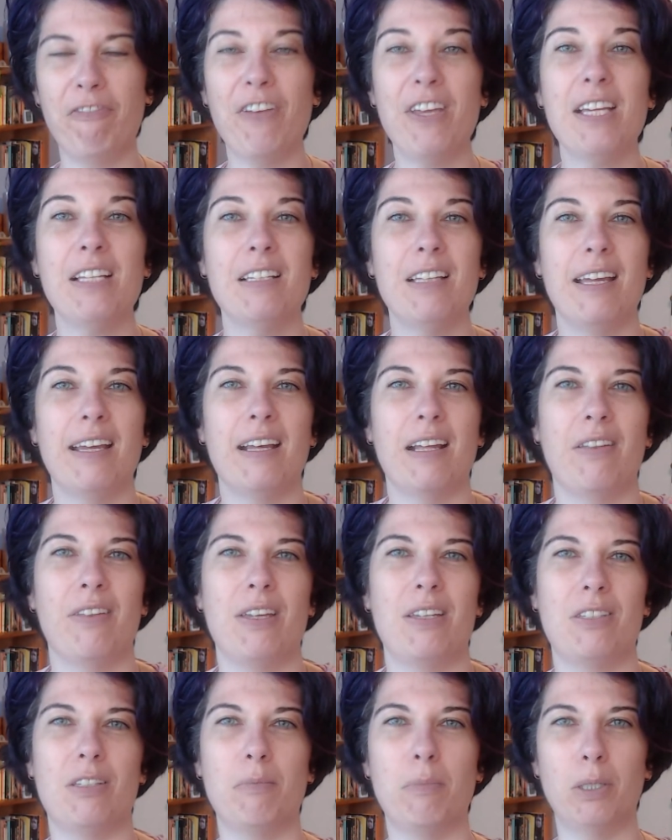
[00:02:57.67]
feeling
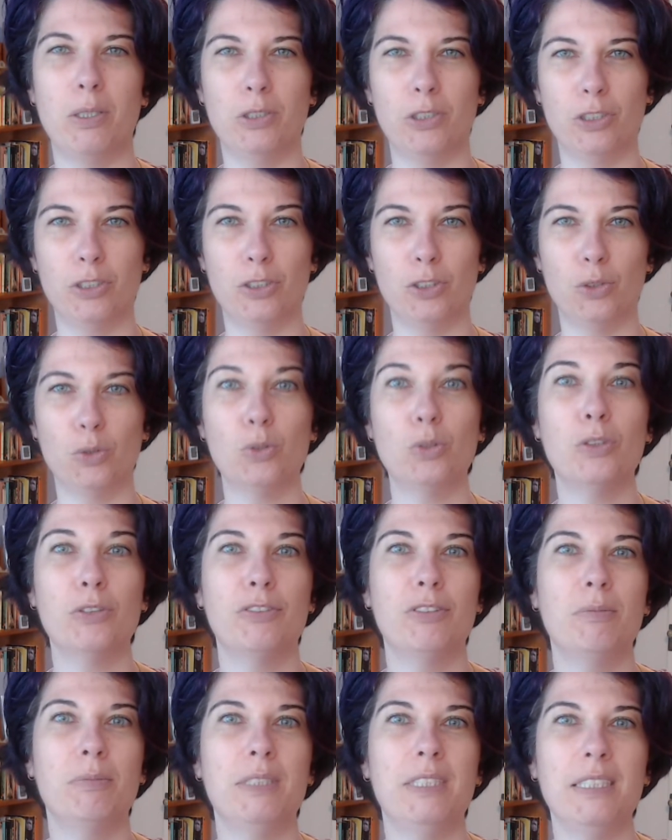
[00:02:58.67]
these emotions or
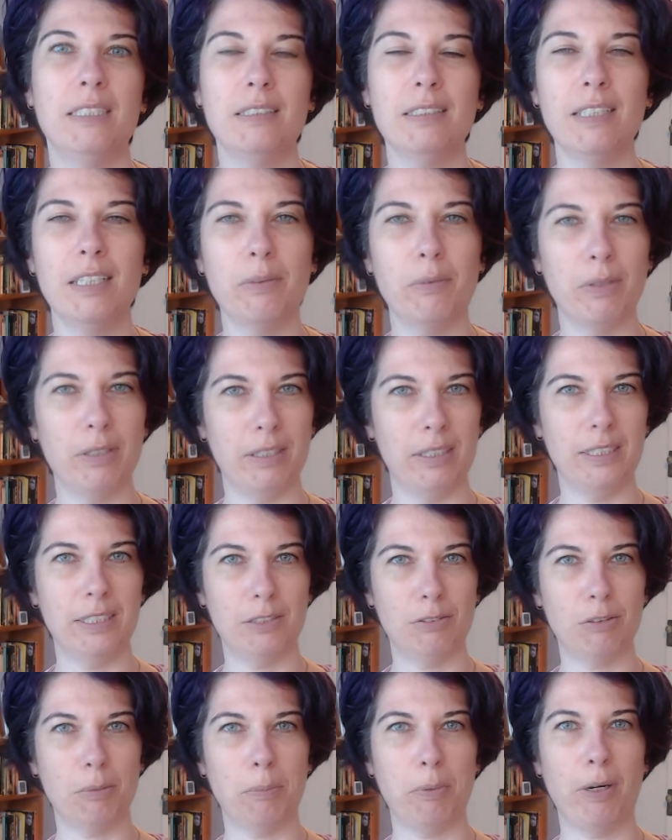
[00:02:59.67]
from dealing with
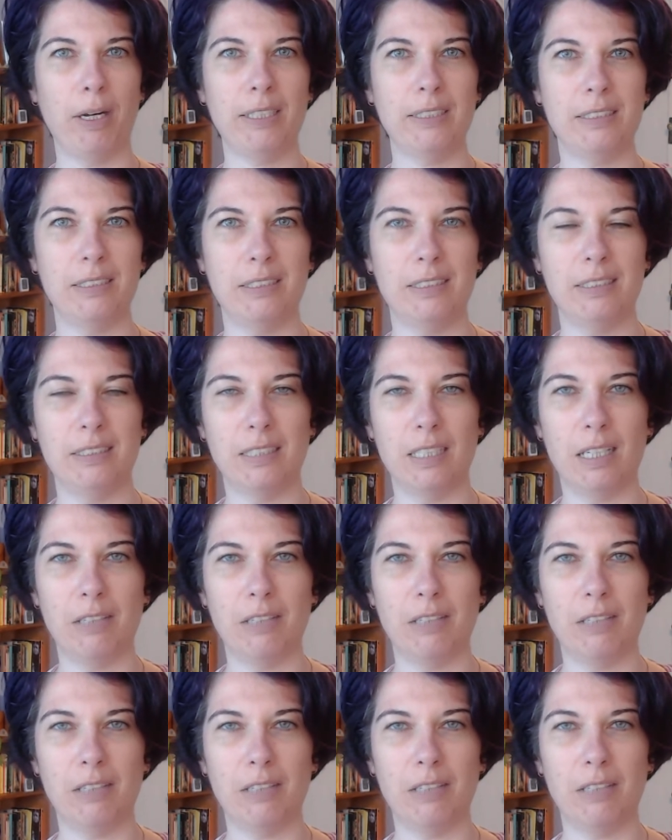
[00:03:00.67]
this repressed stuff,